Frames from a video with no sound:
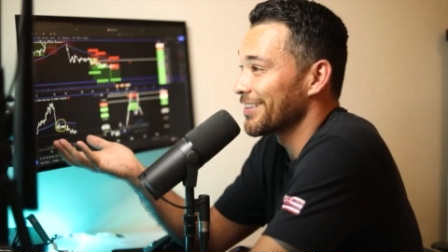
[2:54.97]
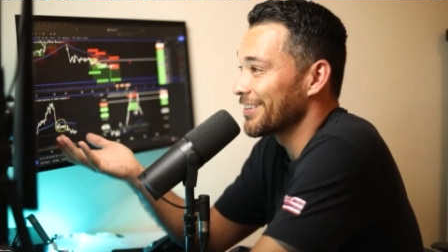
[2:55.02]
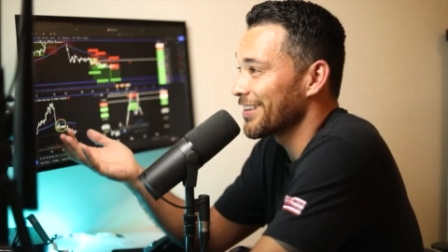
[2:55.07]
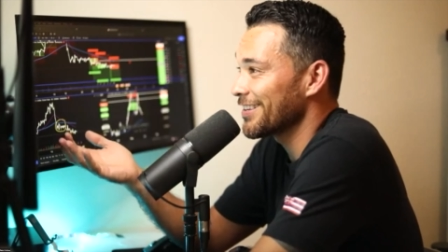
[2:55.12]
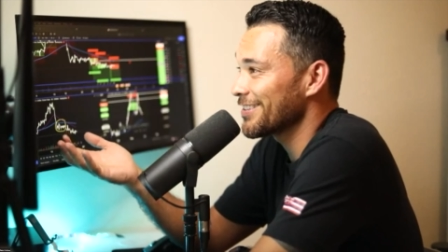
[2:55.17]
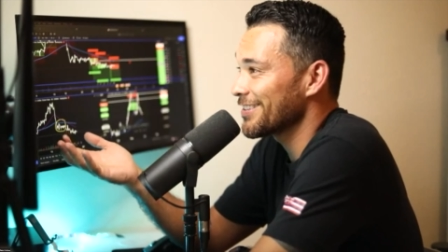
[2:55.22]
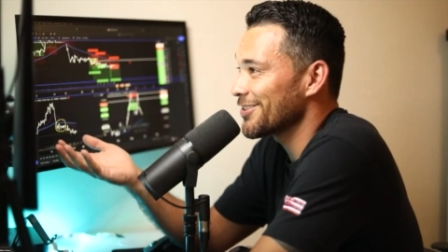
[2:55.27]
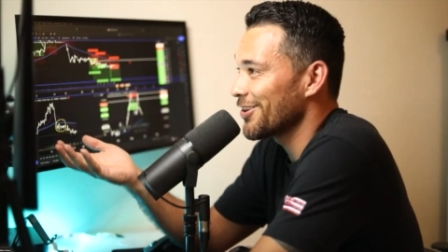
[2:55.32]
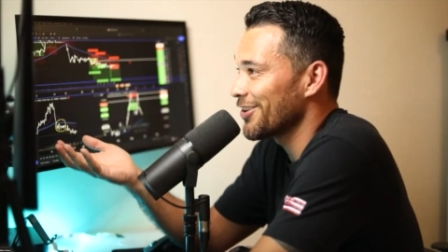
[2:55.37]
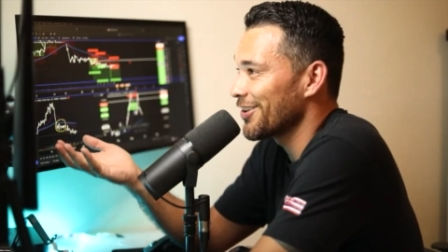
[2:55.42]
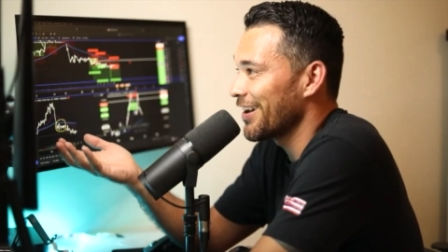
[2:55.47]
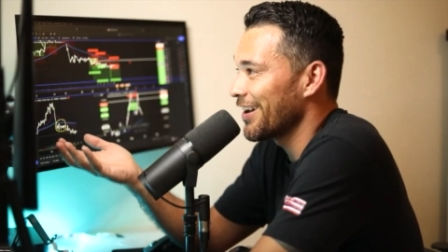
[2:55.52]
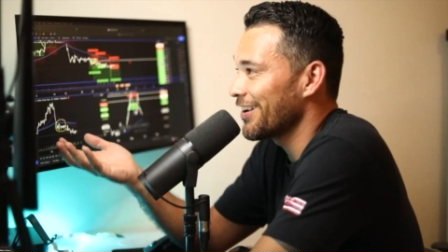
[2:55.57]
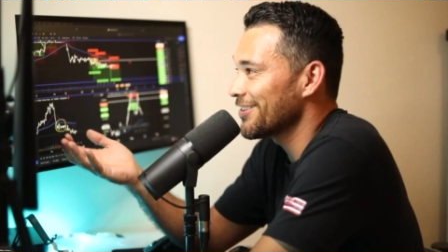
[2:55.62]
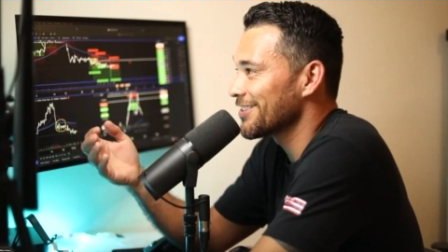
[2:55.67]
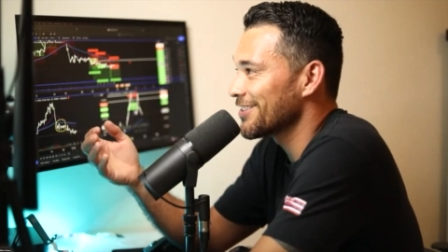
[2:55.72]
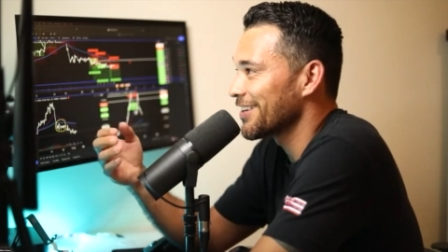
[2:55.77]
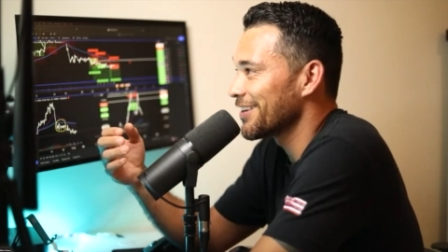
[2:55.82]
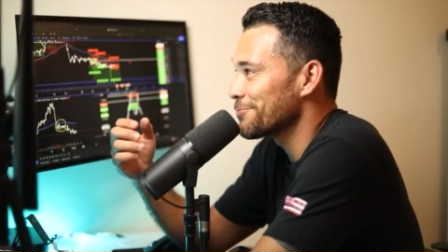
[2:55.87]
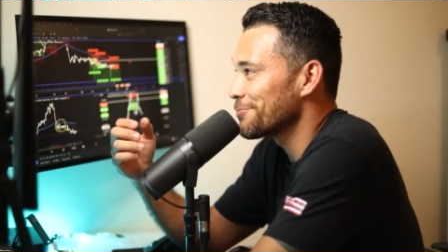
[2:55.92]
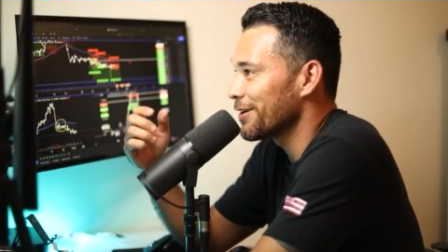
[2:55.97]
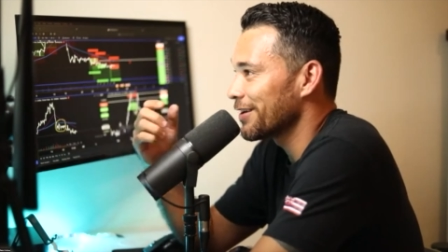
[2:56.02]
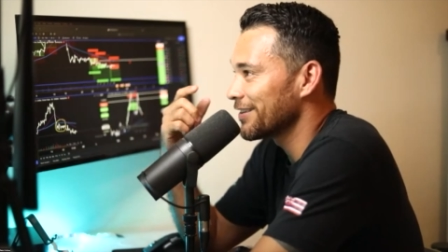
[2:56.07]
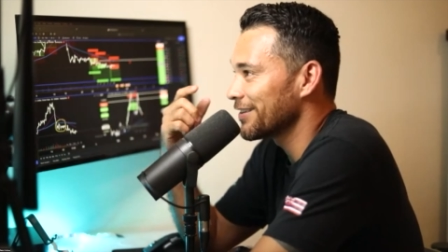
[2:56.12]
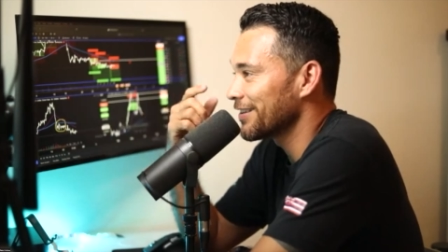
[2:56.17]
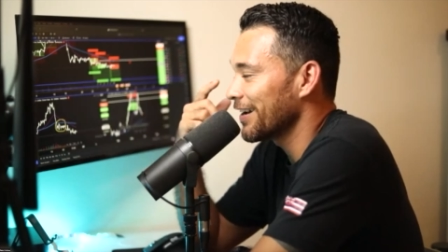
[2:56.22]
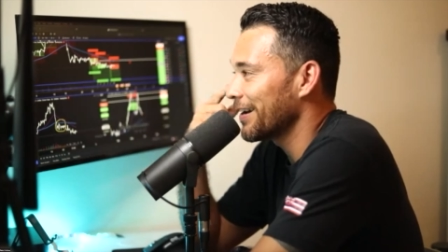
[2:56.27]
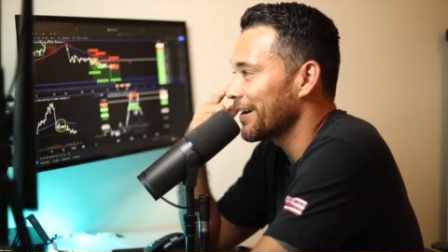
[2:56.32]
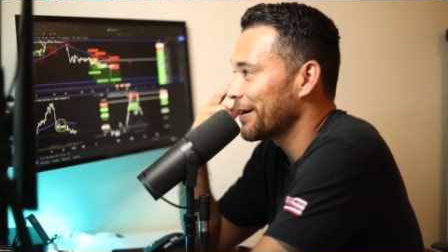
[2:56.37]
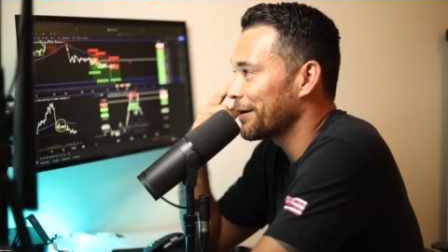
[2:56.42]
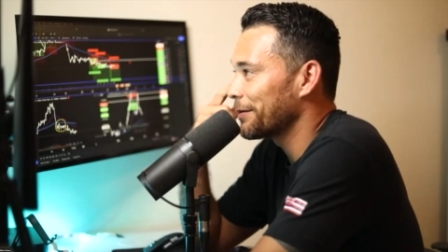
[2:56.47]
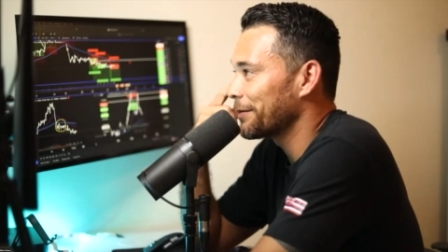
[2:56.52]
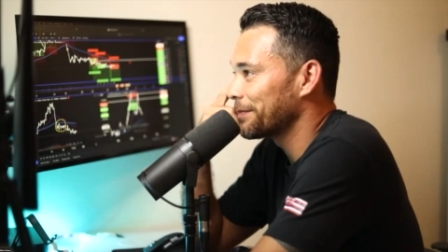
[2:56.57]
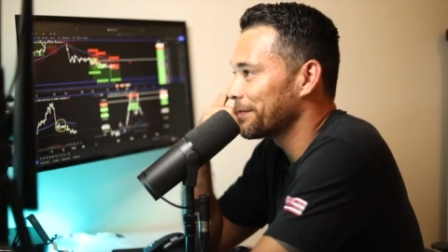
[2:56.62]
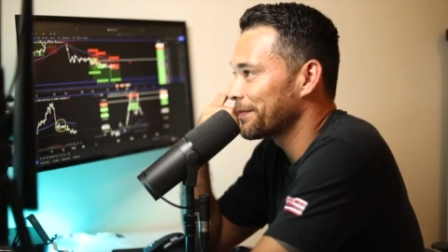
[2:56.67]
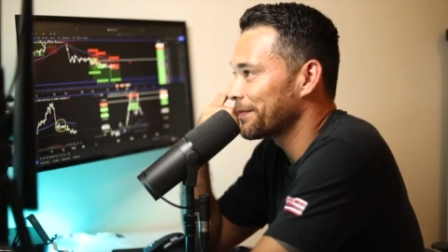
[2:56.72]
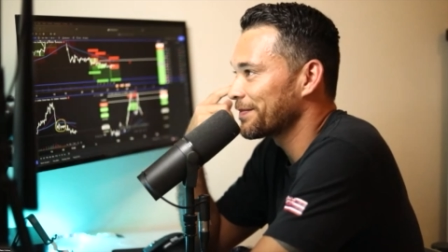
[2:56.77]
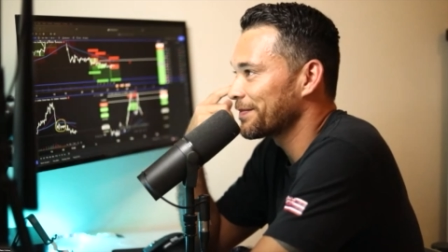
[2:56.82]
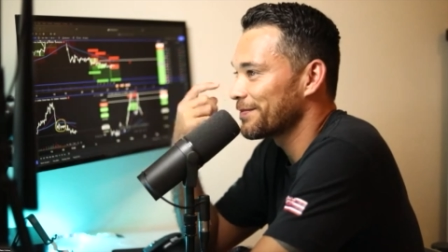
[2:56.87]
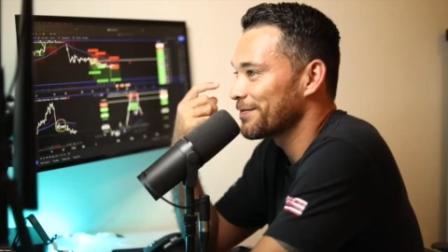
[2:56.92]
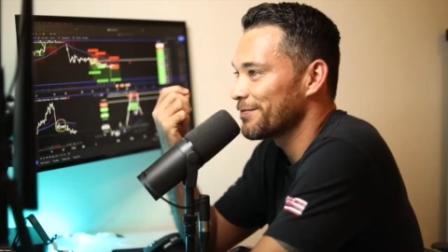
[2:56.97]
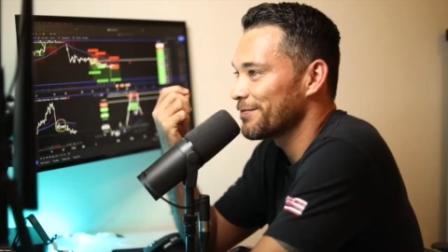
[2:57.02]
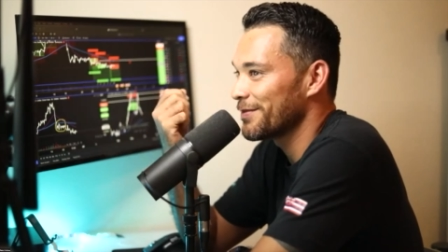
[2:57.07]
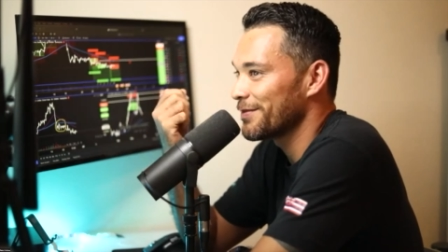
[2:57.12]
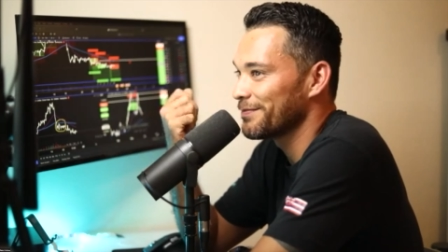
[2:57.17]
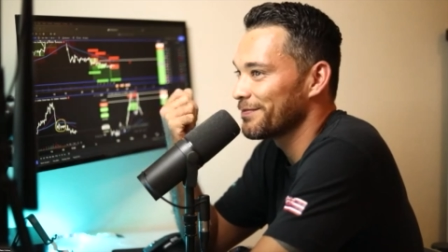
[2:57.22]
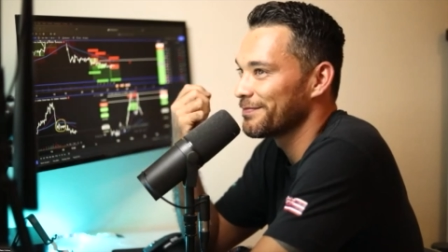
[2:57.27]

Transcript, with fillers: That's all I'll say about that. Yeah, it's